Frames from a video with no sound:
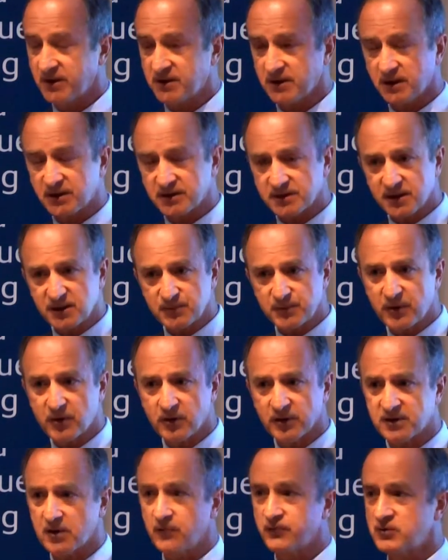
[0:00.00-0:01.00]
A success
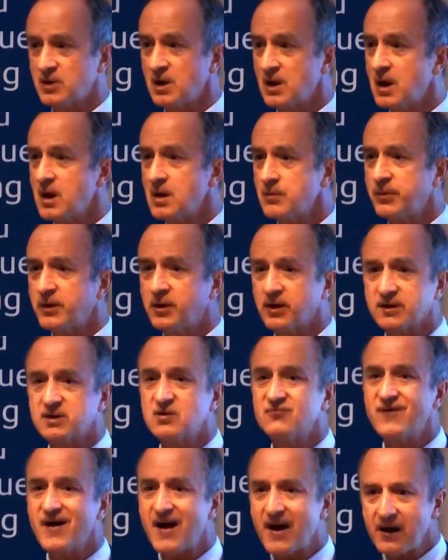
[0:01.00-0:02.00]
because
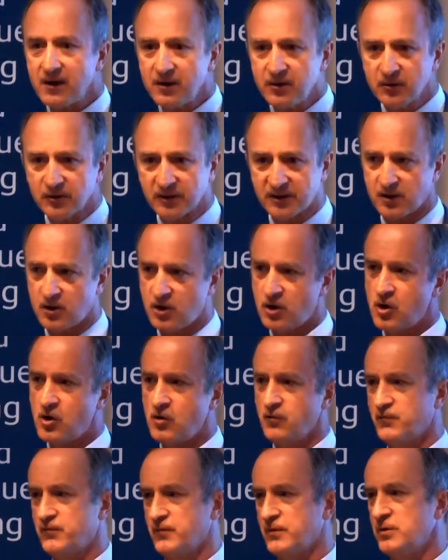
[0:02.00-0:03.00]
the values
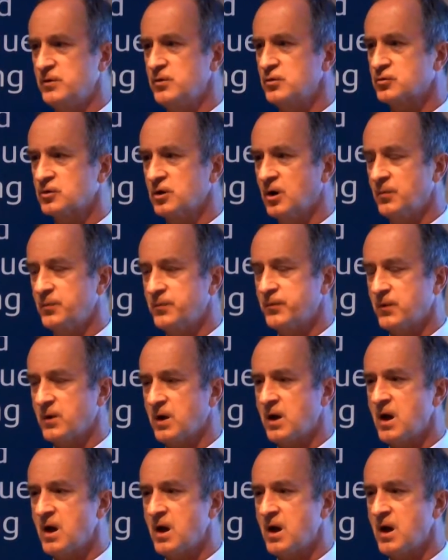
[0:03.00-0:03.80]
of Europe